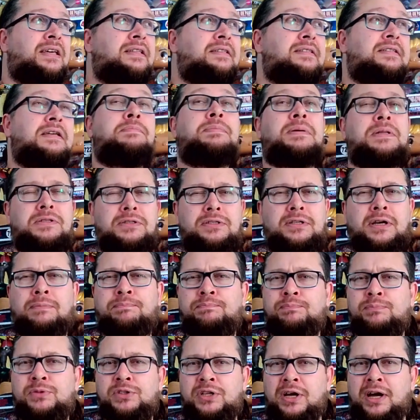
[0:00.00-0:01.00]
dip and
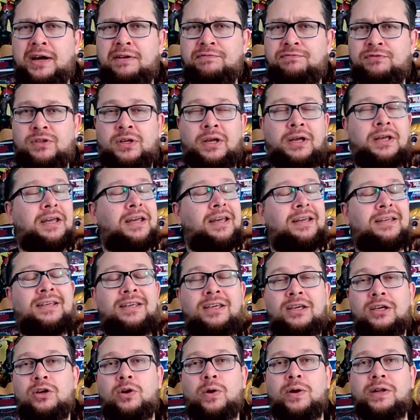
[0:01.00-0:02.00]
dip, dive,
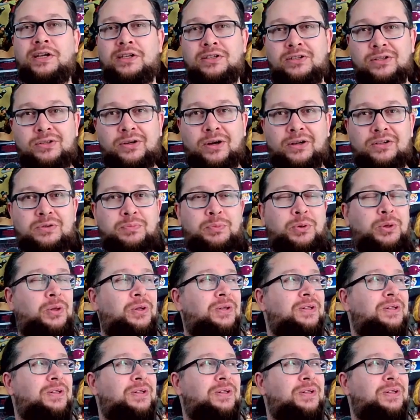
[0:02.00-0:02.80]
going into dodgeball.